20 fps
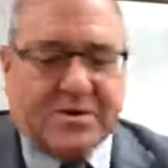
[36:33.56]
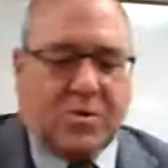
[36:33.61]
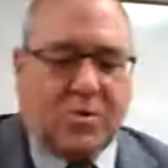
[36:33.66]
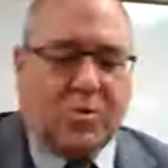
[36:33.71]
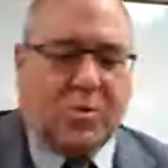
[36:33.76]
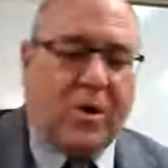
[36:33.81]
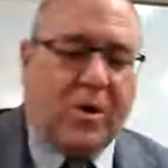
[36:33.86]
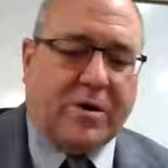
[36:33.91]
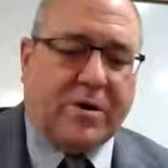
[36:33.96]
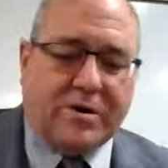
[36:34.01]

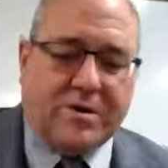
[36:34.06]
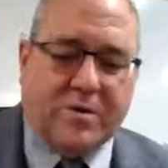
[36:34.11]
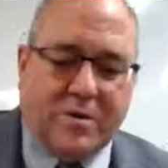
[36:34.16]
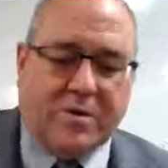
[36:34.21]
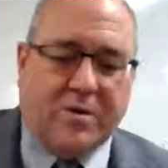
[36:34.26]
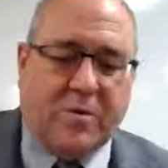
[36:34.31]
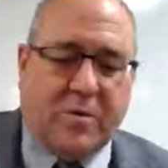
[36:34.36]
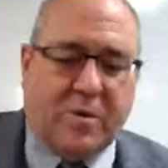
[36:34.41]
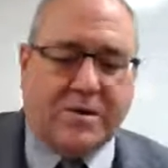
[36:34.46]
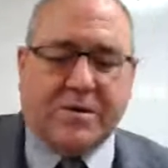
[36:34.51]
quarter, you're
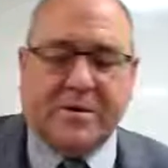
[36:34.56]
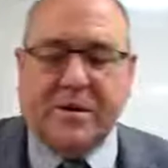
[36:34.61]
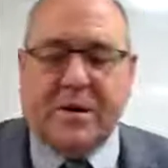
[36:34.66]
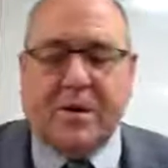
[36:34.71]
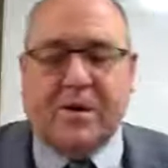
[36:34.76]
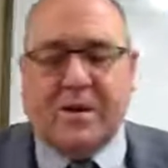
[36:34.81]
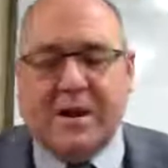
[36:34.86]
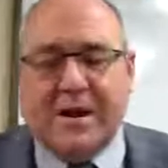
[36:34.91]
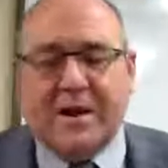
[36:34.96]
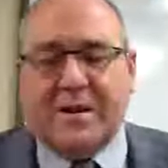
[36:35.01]
going to
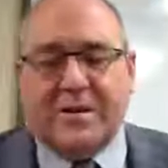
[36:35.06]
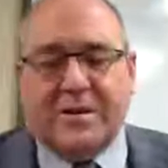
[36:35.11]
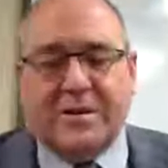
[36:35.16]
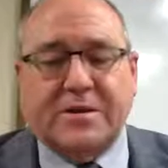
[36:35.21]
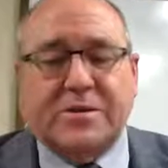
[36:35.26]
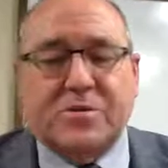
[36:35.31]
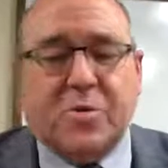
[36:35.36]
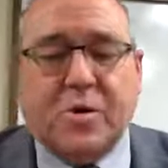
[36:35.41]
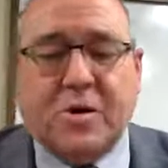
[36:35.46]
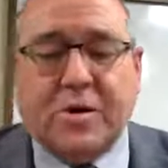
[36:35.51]
know a lot of
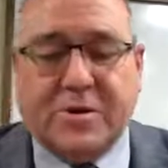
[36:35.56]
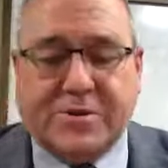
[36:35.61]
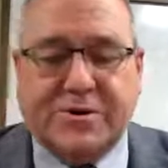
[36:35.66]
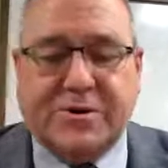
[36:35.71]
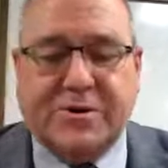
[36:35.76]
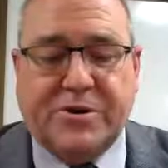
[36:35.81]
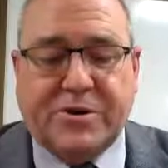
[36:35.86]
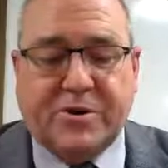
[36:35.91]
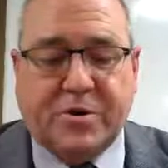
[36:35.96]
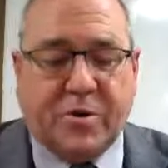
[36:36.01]
these words
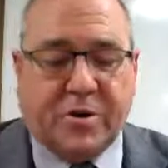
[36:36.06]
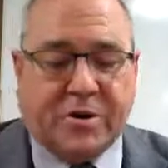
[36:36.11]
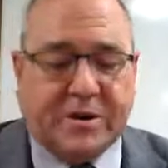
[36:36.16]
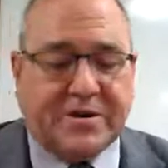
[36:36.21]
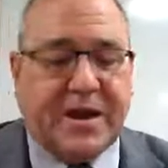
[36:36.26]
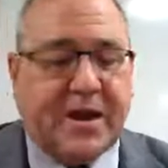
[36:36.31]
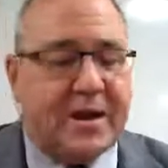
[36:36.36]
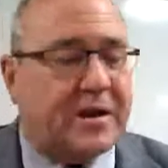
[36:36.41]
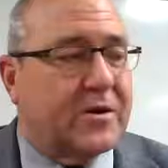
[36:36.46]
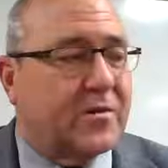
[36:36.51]
and you know
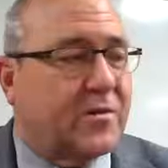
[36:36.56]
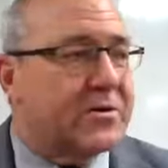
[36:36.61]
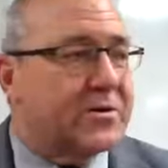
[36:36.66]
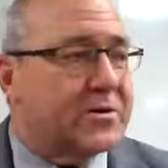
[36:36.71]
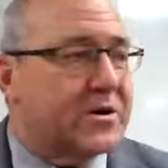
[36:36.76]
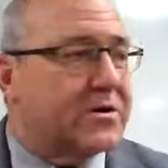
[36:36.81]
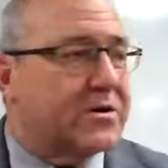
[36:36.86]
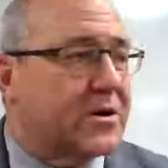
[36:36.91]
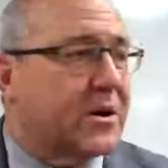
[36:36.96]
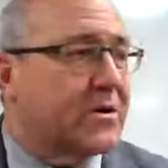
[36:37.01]
exactly what
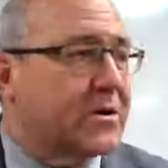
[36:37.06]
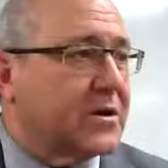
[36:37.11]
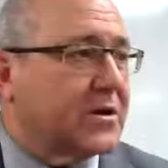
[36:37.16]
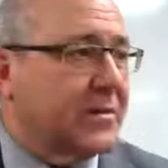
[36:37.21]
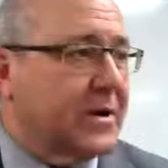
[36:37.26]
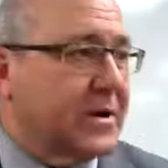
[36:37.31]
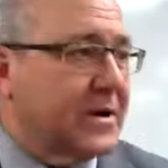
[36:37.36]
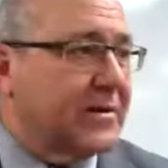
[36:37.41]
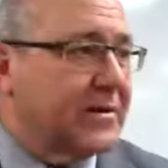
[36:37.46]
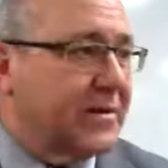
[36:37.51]
they're talking
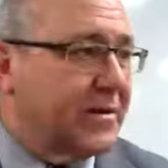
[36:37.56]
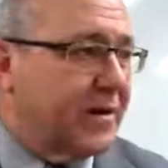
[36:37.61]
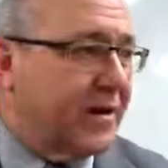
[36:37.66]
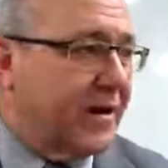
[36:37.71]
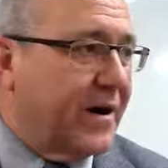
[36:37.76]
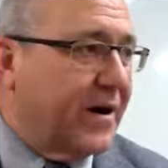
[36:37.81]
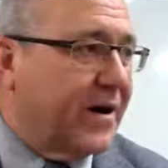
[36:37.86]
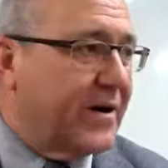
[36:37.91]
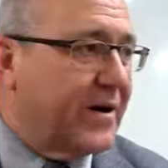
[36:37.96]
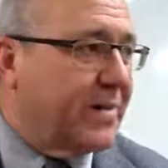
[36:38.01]
about. All
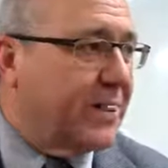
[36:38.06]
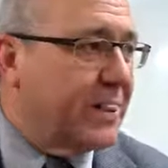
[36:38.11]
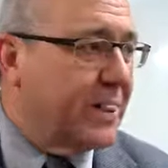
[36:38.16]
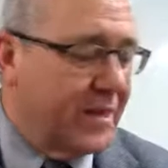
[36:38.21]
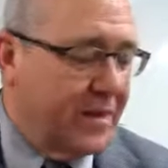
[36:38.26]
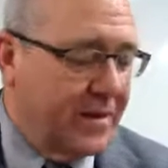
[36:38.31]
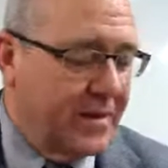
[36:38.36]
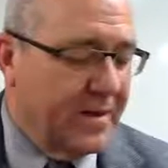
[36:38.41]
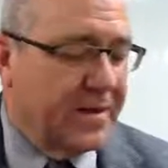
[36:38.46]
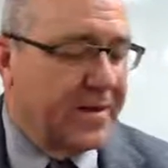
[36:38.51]
right?
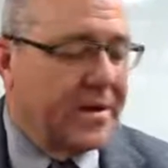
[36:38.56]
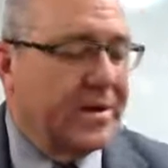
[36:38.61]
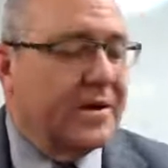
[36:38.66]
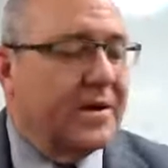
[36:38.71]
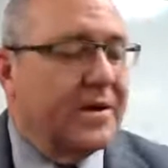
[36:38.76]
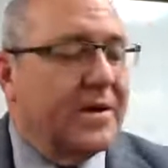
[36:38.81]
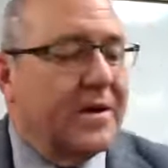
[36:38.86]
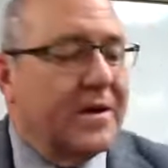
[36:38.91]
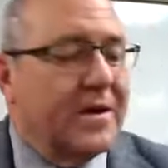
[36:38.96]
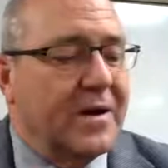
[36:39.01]

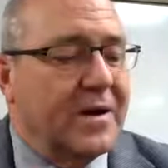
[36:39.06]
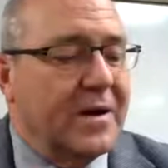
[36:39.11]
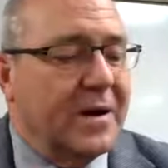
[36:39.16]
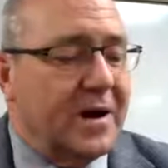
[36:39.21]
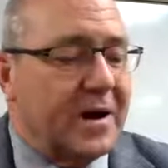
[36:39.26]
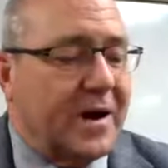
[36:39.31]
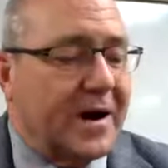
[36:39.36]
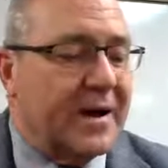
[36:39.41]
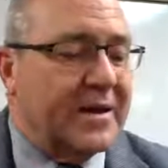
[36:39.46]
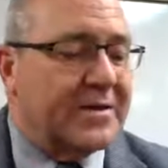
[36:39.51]

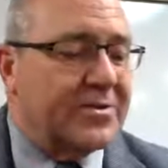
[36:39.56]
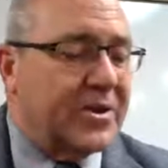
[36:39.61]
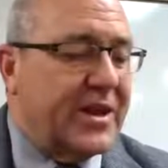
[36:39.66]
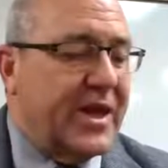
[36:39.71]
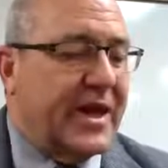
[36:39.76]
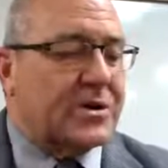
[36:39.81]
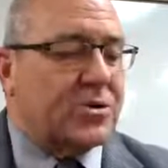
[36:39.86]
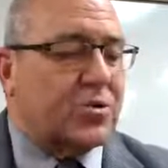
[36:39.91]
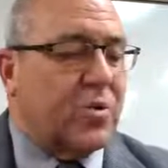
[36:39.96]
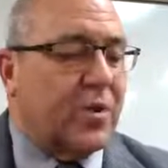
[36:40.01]
All right, the
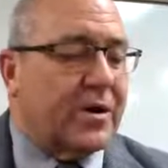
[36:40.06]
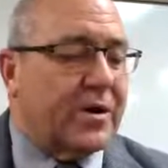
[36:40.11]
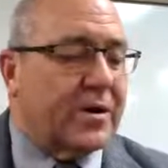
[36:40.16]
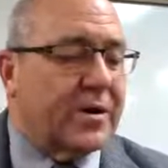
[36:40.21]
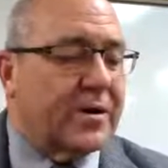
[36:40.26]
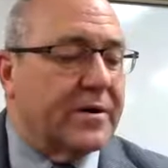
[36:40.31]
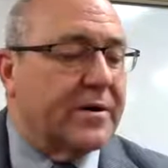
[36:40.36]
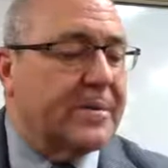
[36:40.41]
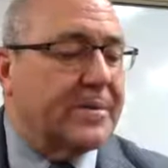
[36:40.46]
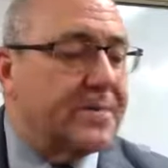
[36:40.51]
next
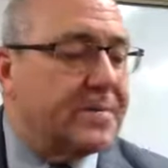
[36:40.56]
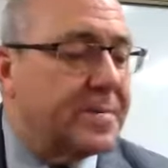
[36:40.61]
word.